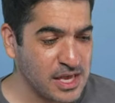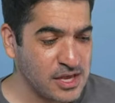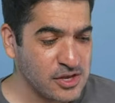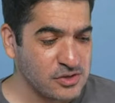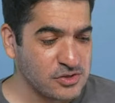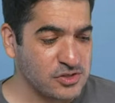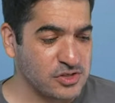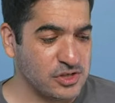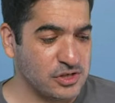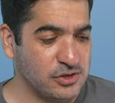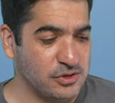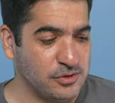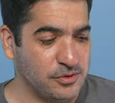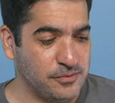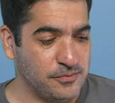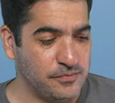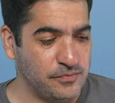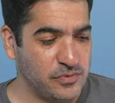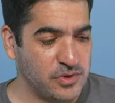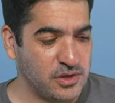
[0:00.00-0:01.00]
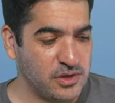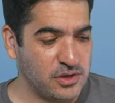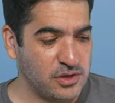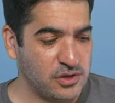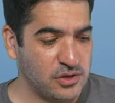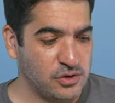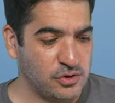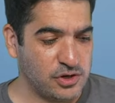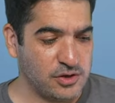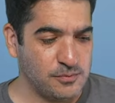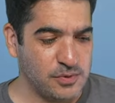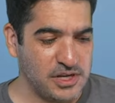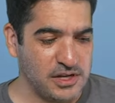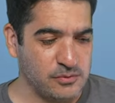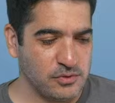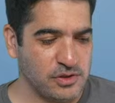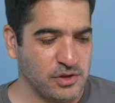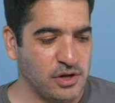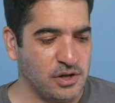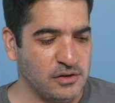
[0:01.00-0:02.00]
So you're competing
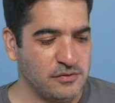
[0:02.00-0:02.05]
with all